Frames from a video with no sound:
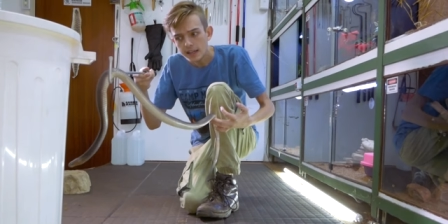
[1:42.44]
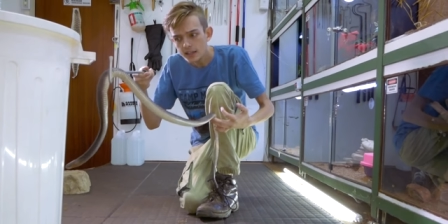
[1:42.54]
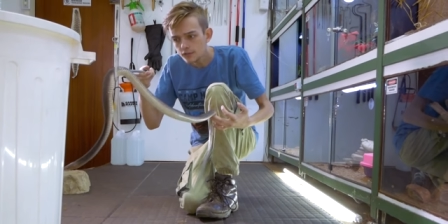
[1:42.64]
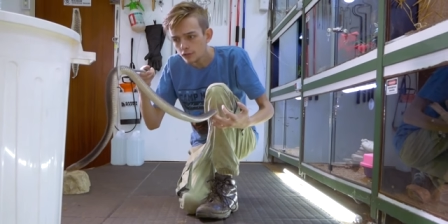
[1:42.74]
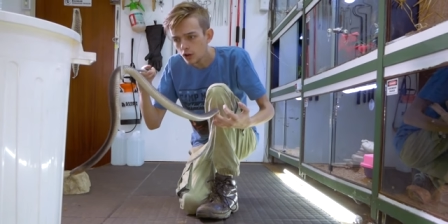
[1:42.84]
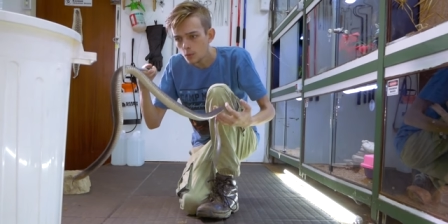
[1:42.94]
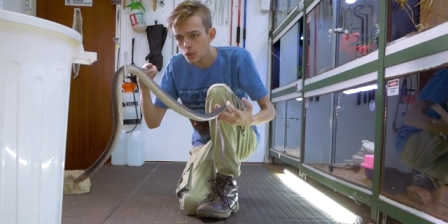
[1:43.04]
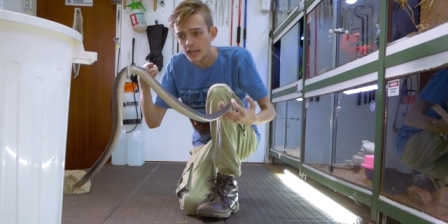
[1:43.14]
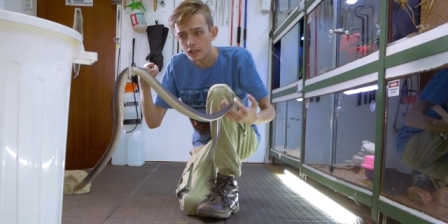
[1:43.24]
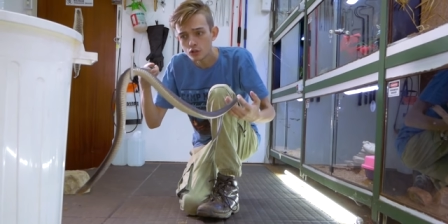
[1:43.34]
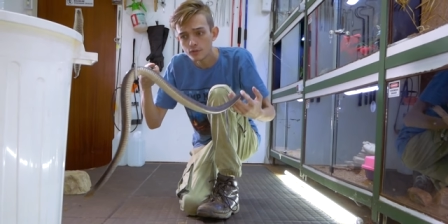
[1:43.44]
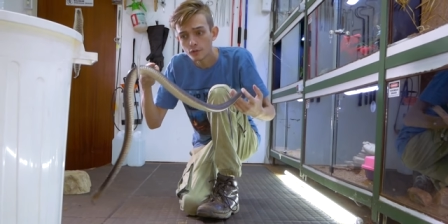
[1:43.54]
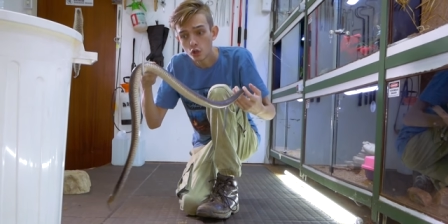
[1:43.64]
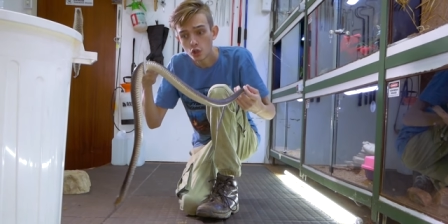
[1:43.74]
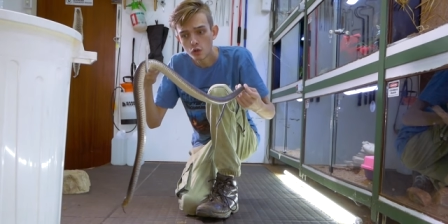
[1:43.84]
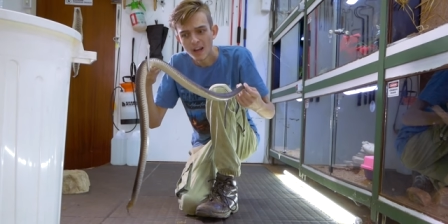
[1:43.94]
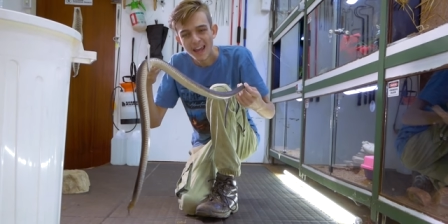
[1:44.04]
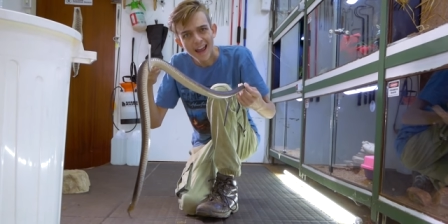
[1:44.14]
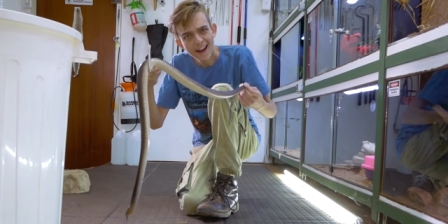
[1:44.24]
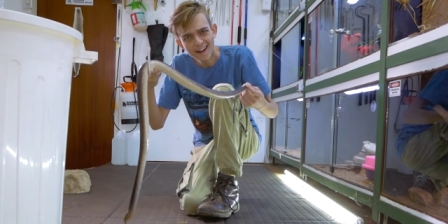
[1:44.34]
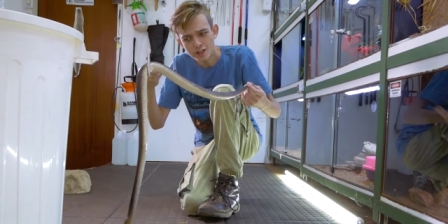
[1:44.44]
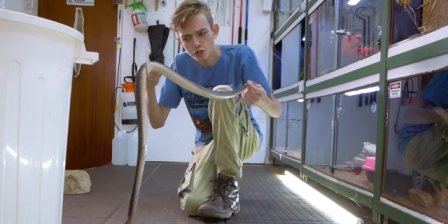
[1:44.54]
it is far more dangerous for you and it